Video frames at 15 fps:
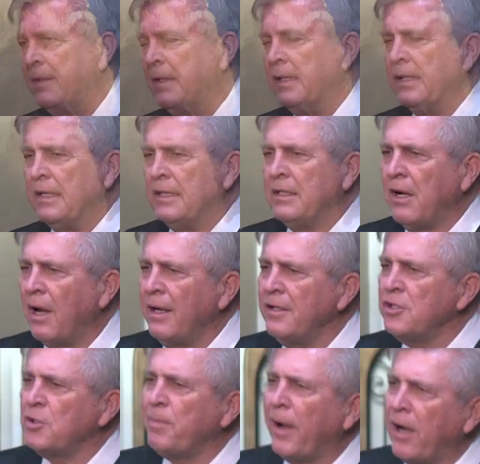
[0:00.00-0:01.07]
And God
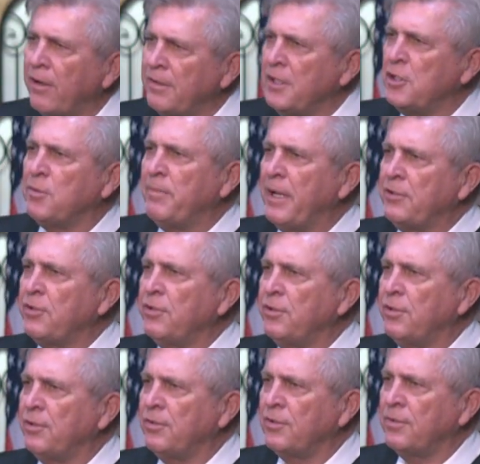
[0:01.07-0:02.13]
inspired these
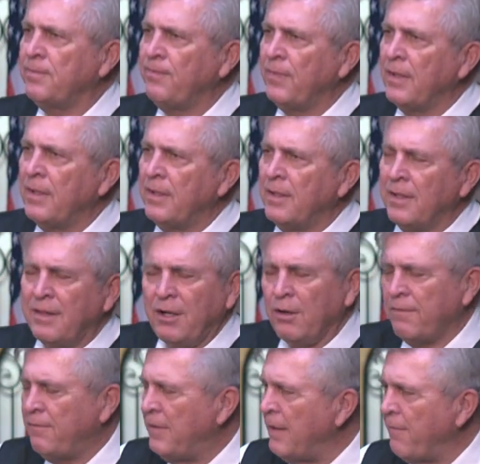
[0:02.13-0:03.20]
messengers. They're
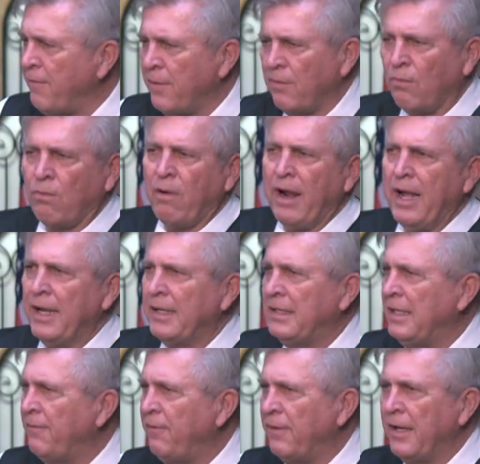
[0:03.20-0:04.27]
of different rank,
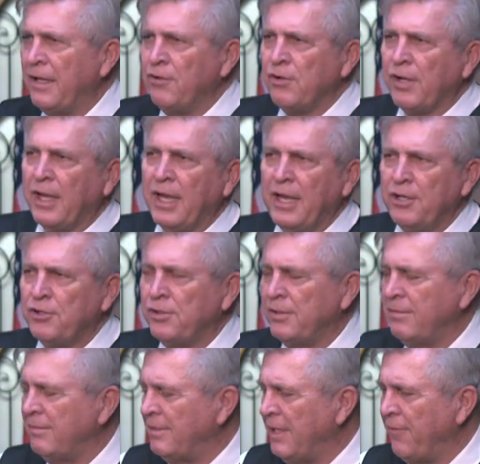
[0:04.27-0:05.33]
different
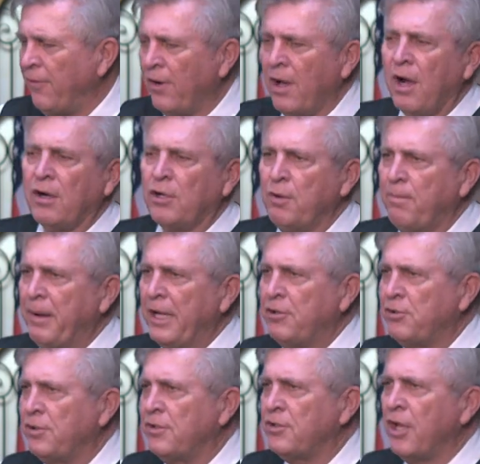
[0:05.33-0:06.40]
education, different
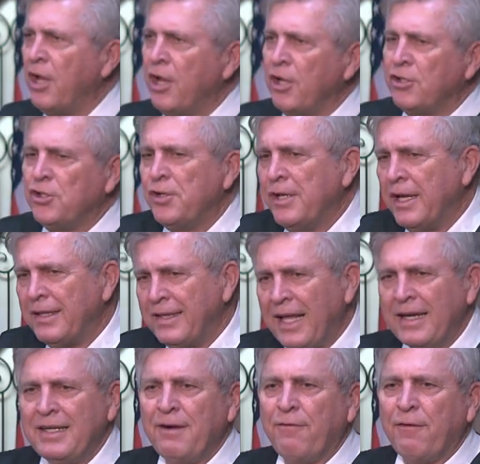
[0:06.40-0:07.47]
occupations. So you get that
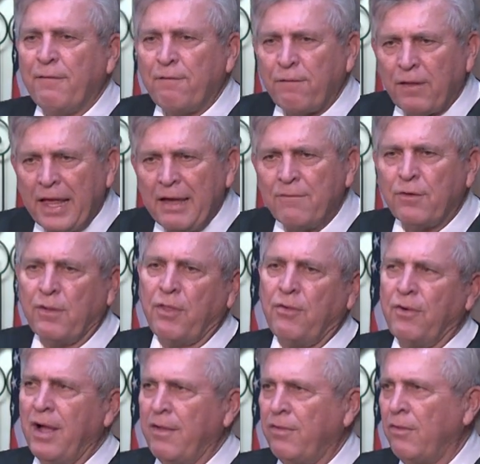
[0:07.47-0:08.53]
different flavor
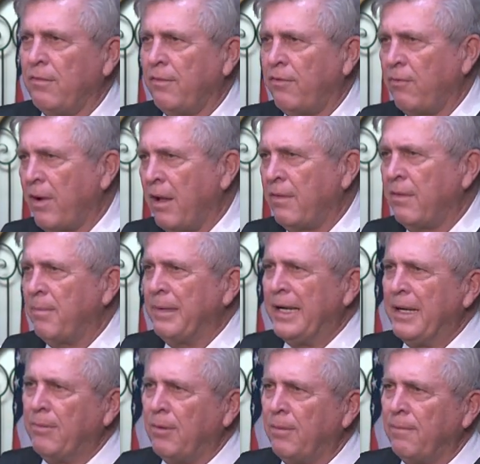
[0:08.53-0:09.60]
throughout the, throughout the
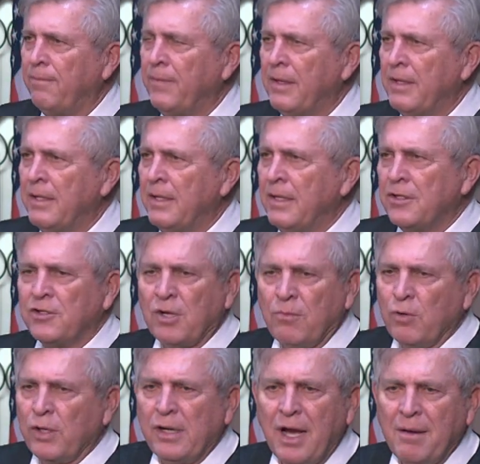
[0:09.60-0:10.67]
Bible. Some were
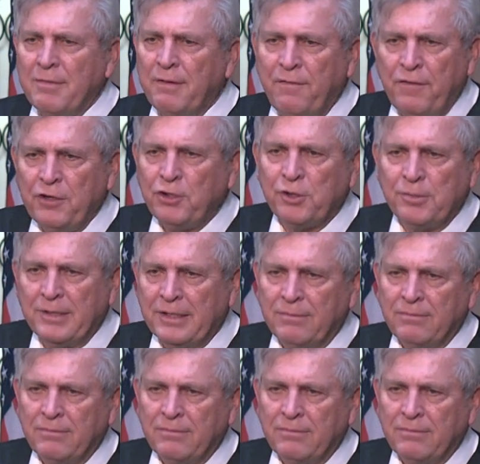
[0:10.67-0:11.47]
common fishermen.